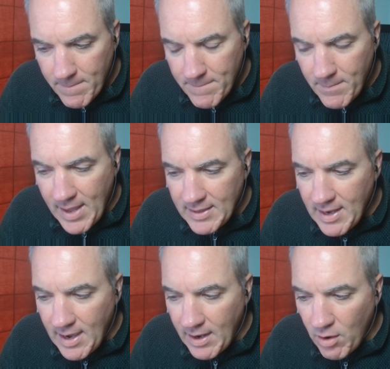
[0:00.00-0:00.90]
may
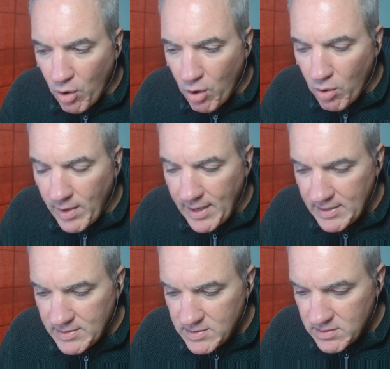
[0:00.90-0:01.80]
not
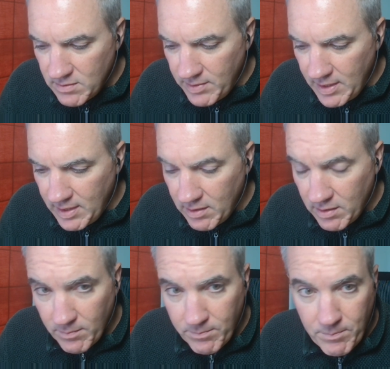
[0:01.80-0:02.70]
always be
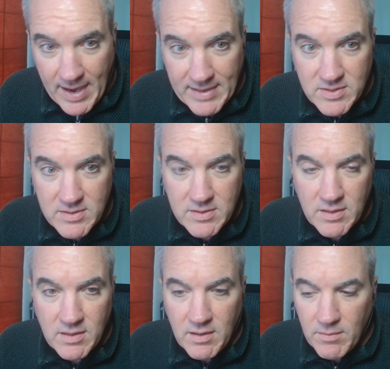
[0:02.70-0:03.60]
the best,
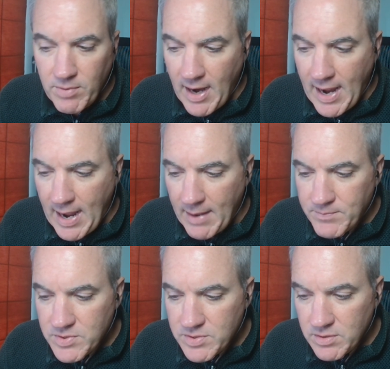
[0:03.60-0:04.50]

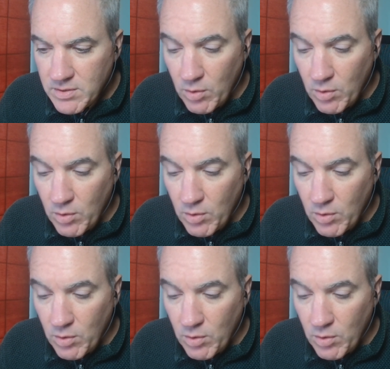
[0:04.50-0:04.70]
perhaps.